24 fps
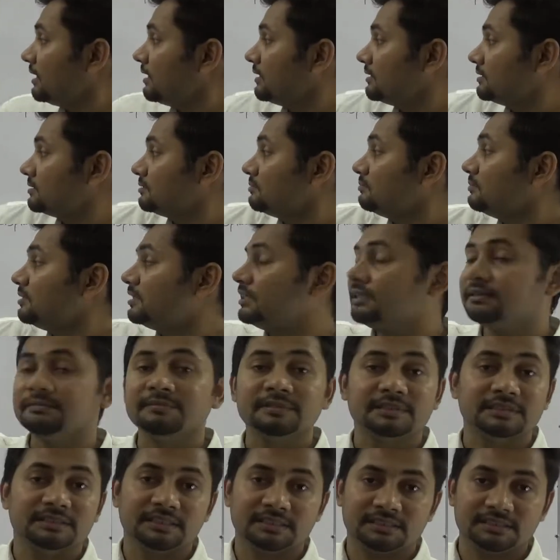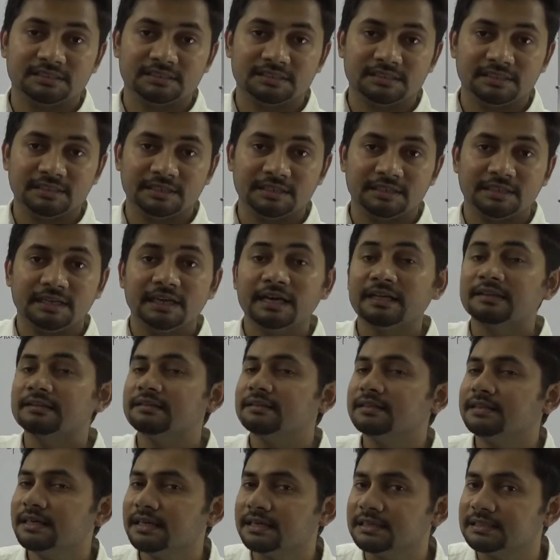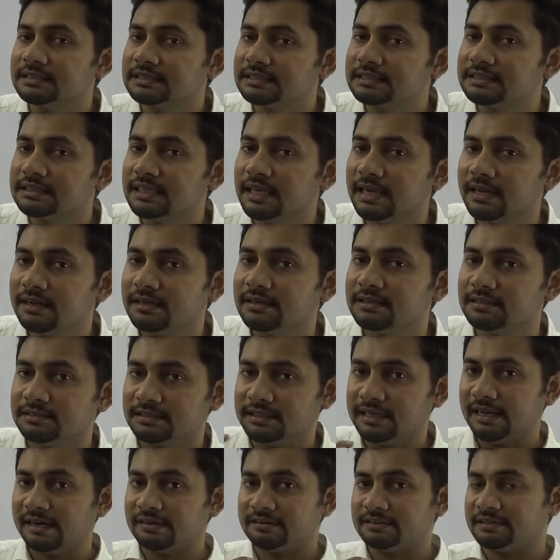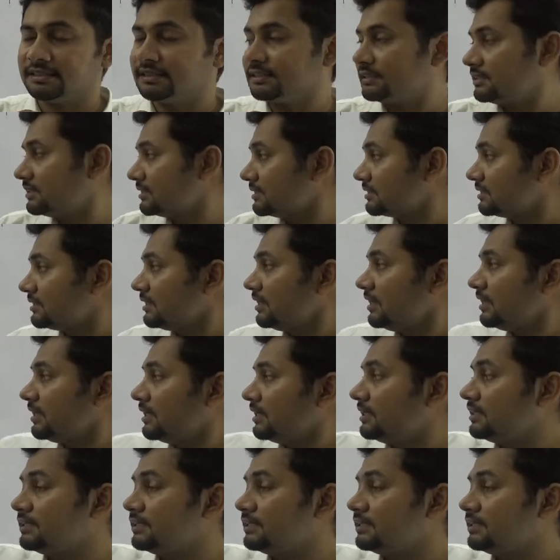As medium is necessary. And then second characteristics